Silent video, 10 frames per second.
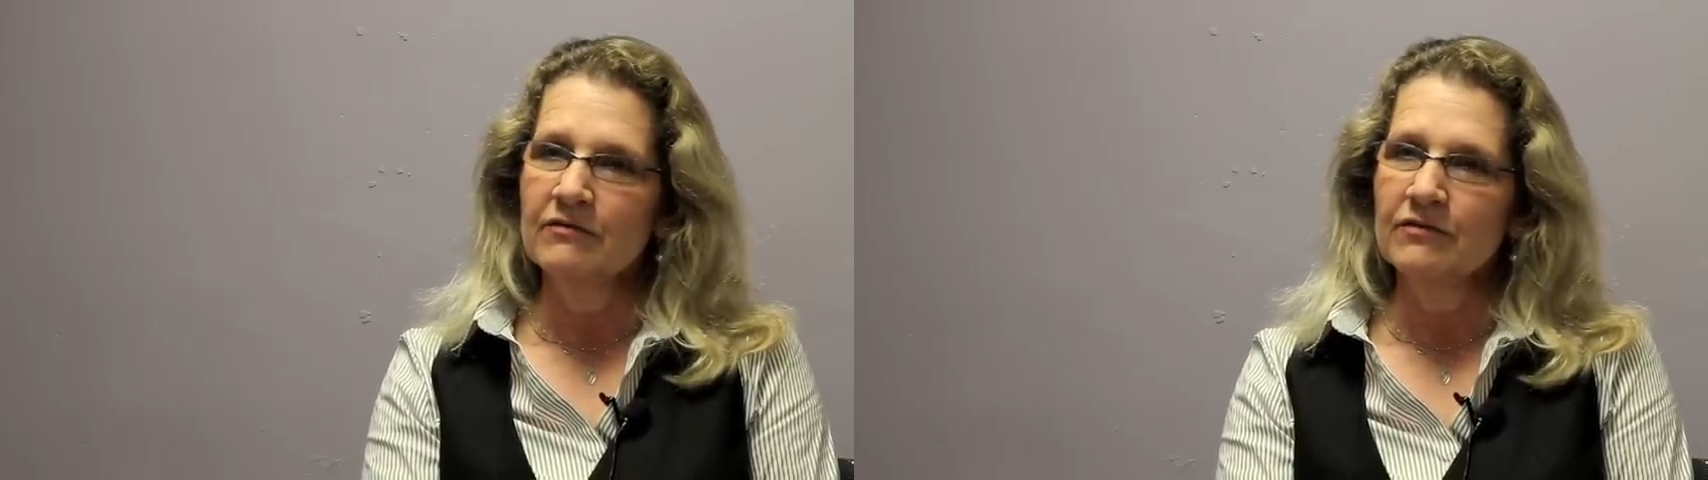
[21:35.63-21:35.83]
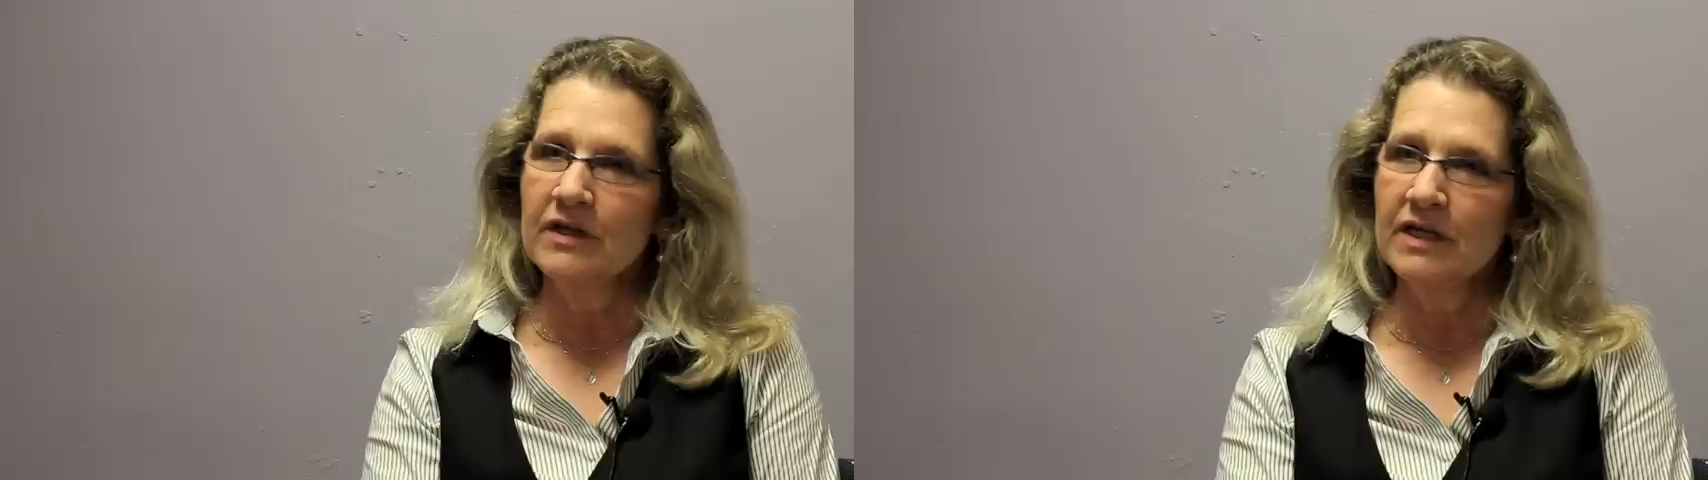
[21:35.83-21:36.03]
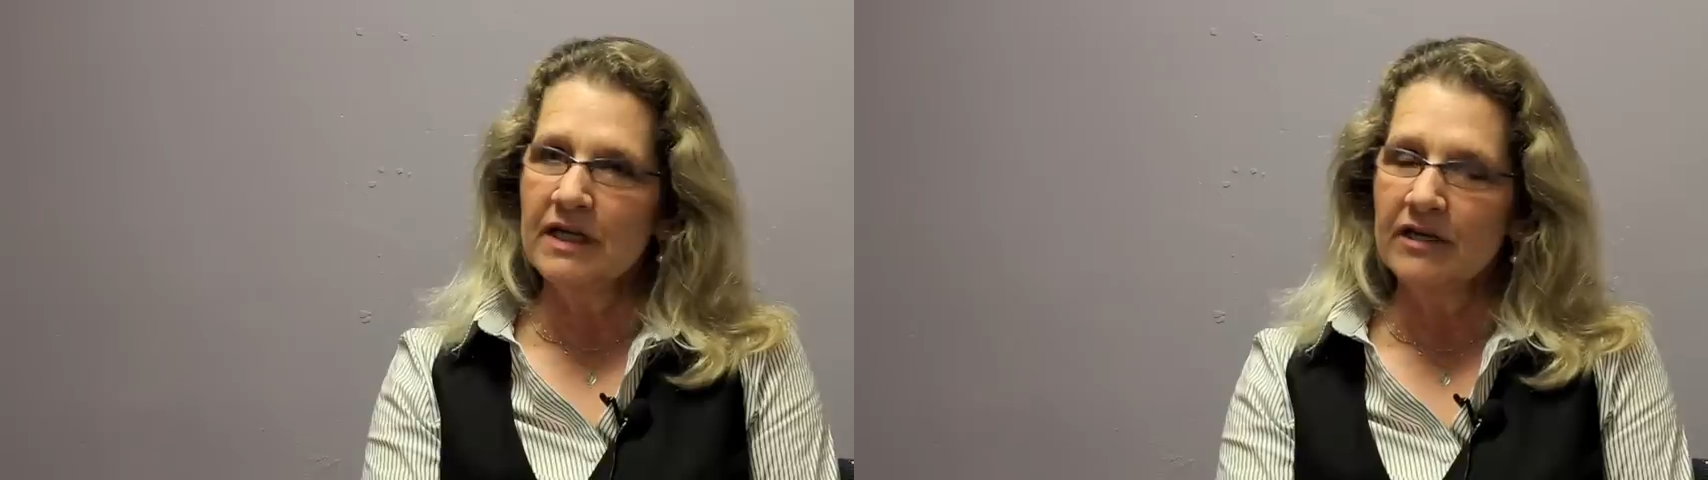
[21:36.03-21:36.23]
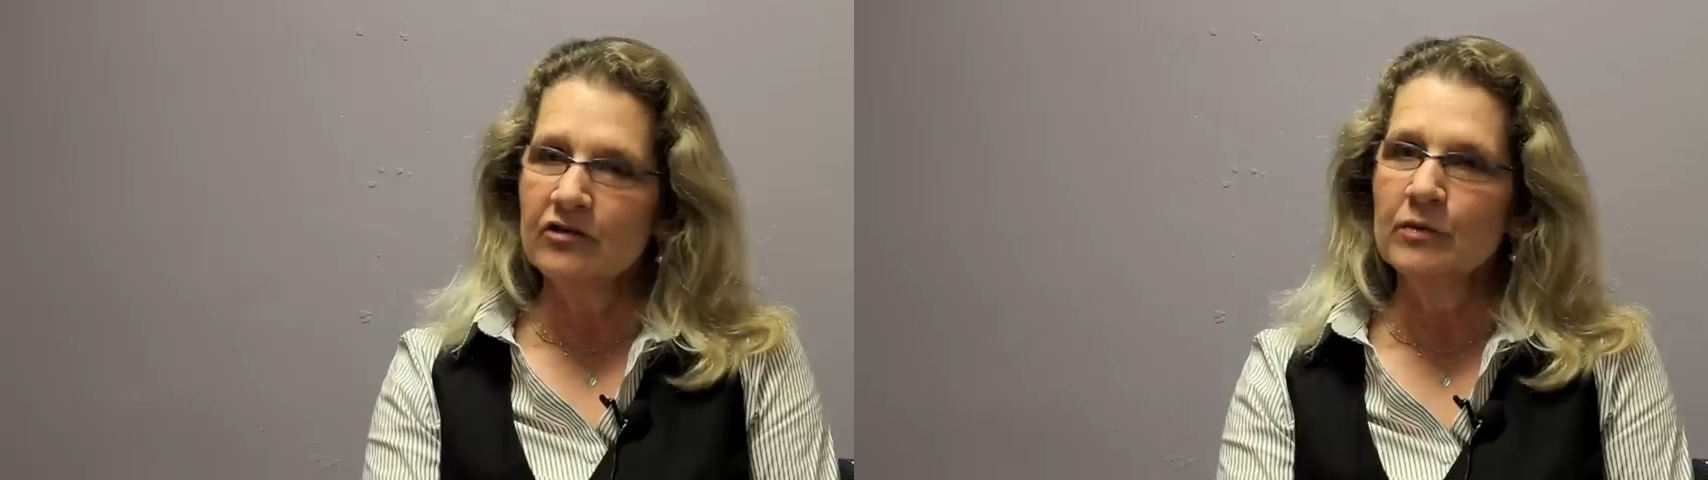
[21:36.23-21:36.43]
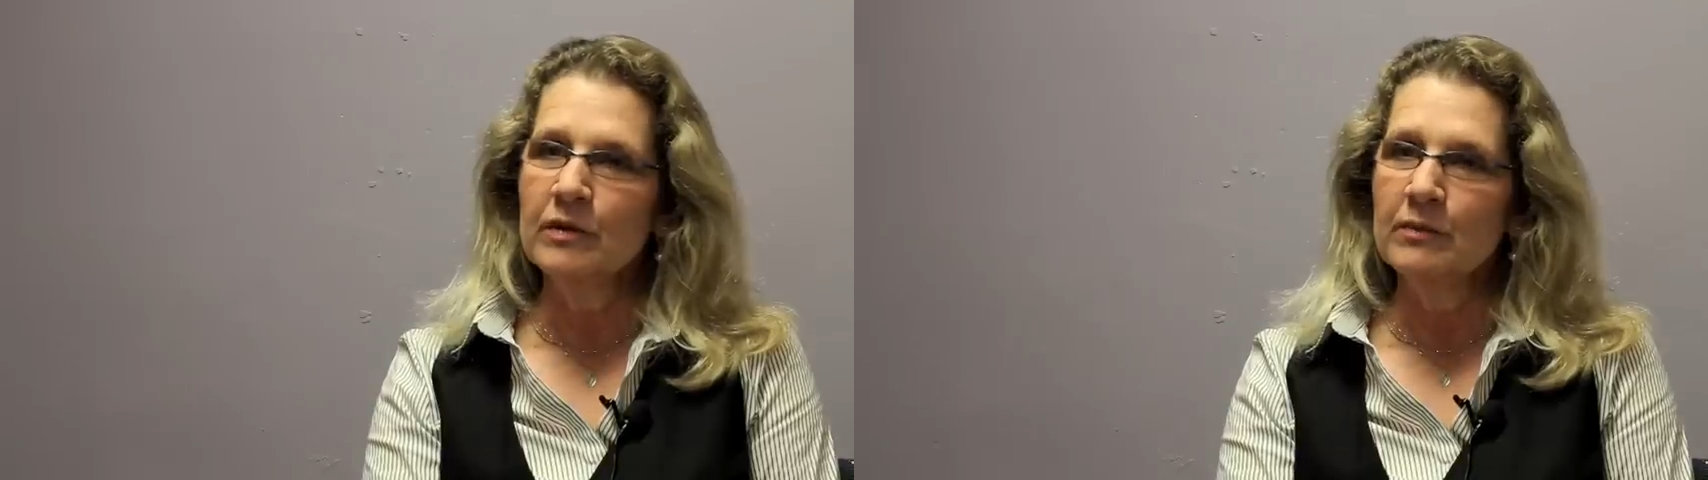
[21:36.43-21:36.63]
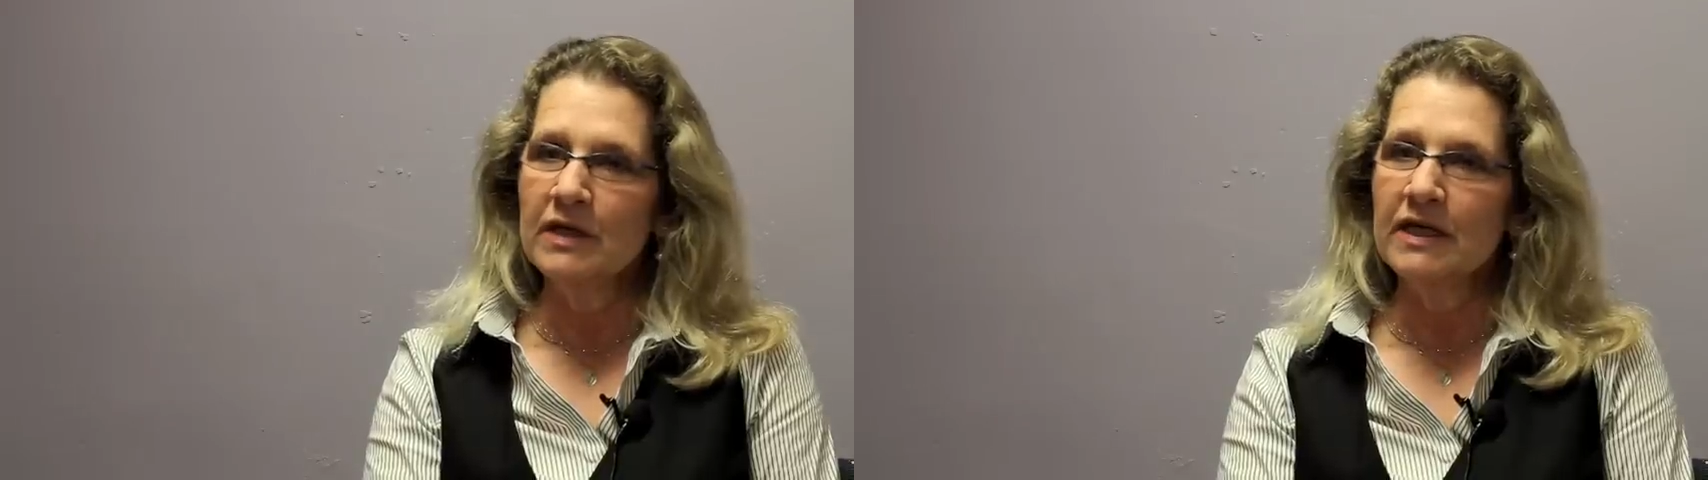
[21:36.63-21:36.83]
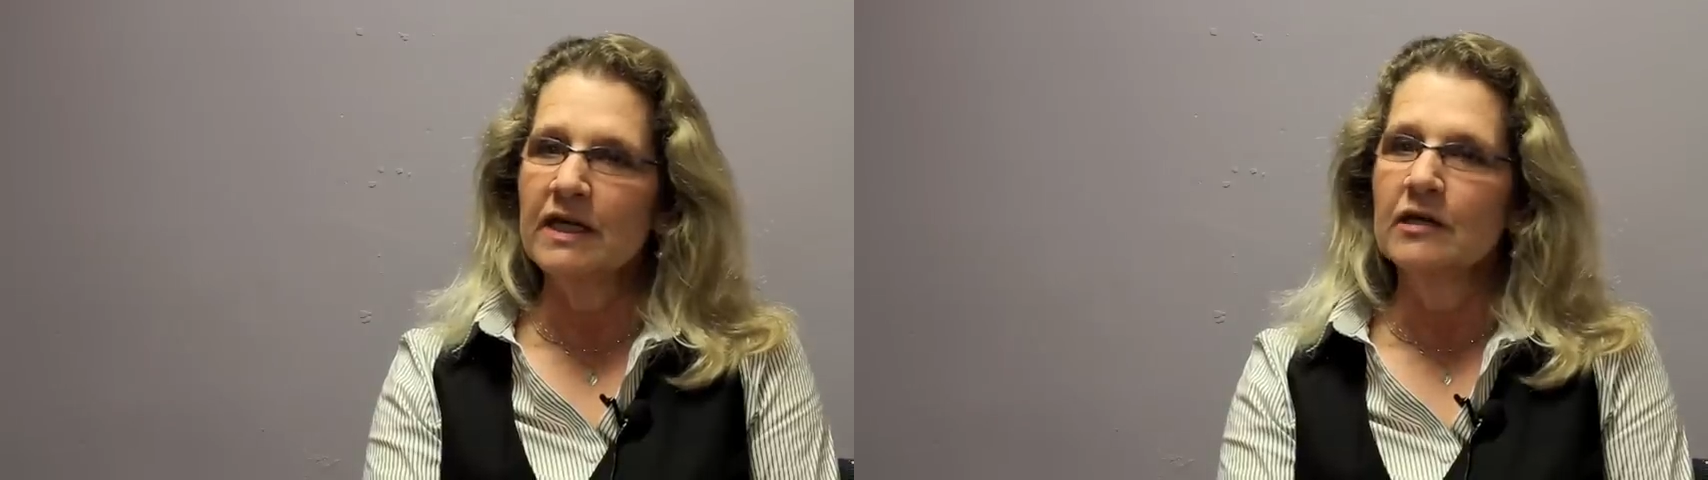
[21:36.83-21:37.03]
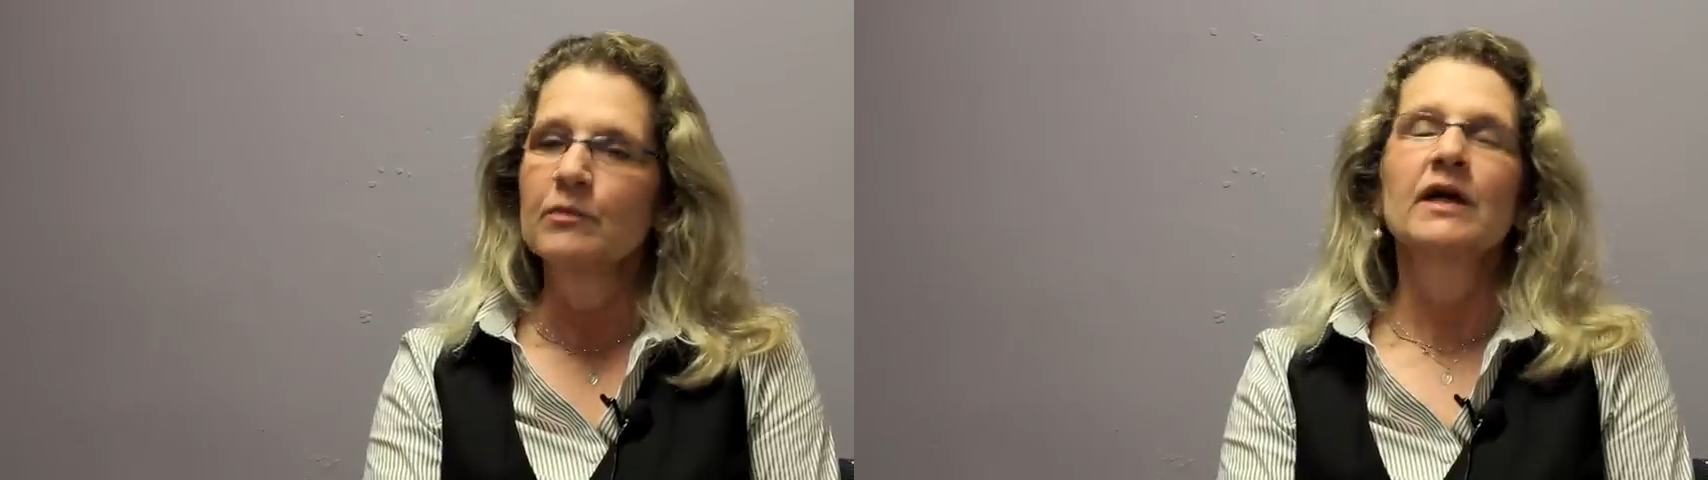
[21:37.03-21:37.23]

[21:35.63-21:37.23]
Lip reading: Flooding has to be mitigated